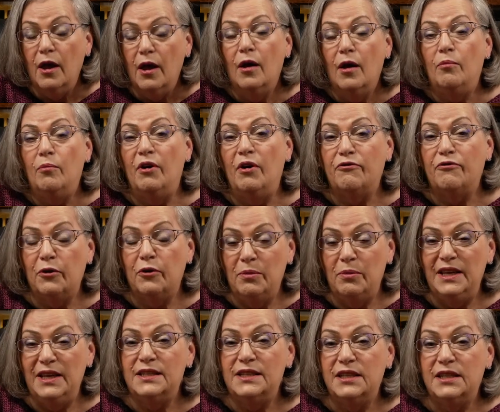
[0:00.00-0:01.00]
But for
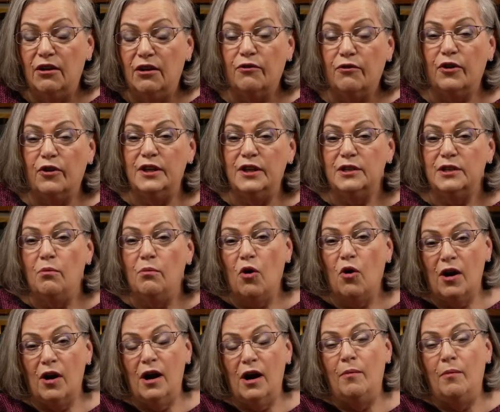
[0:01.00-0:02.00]
me, silver is more
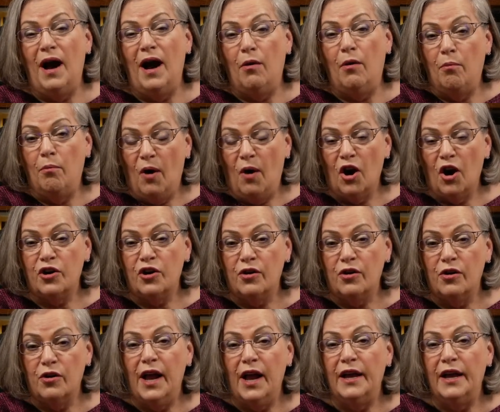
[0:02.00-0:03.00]
about barter
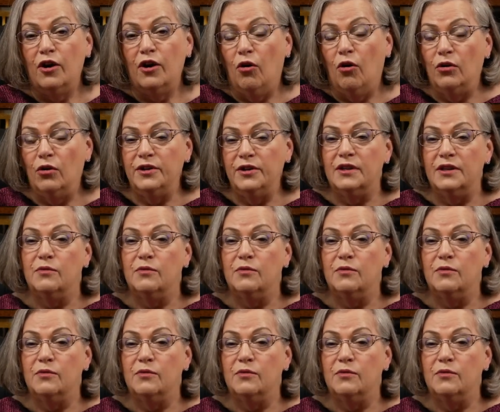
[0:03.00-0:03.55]
and gold is